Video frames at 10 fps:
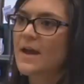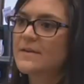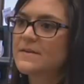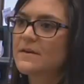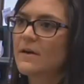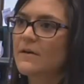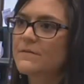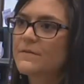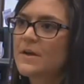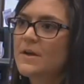It's the
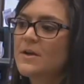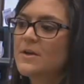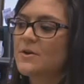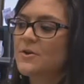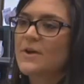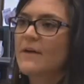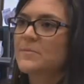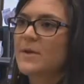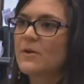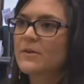idea of you know, you
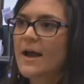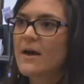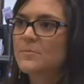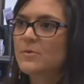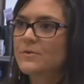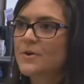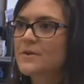have to be held accountable.